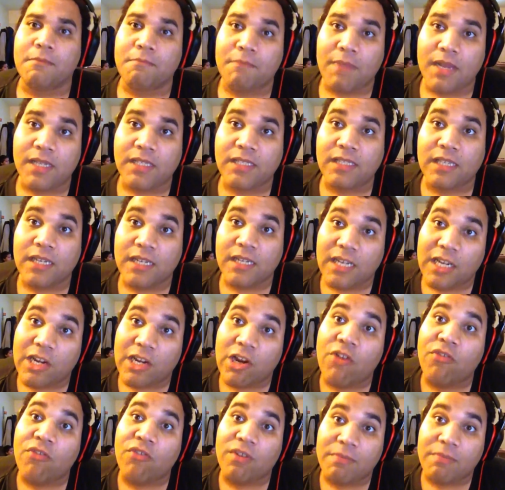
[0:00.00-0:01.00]
my son and
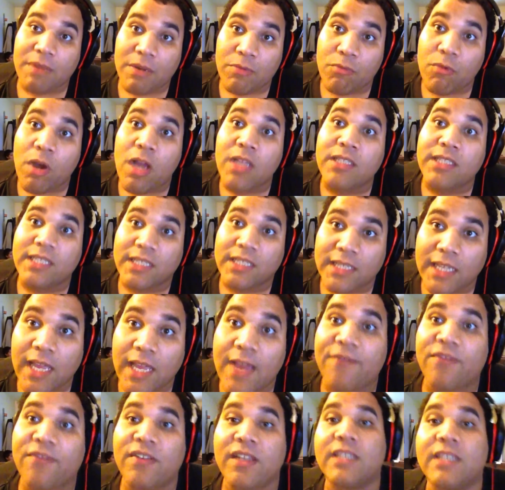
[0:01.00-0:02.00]
girlfriend been watching
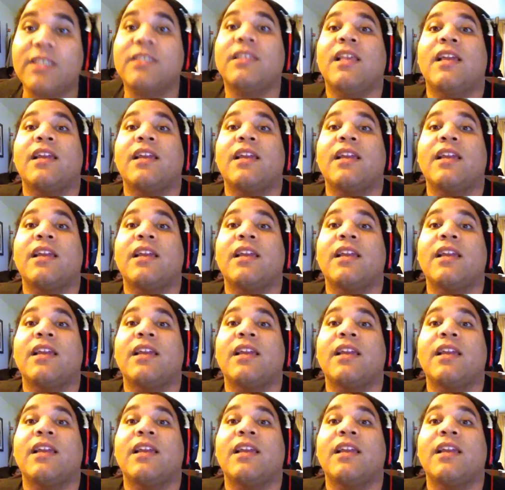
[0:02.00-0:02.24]
Netflix.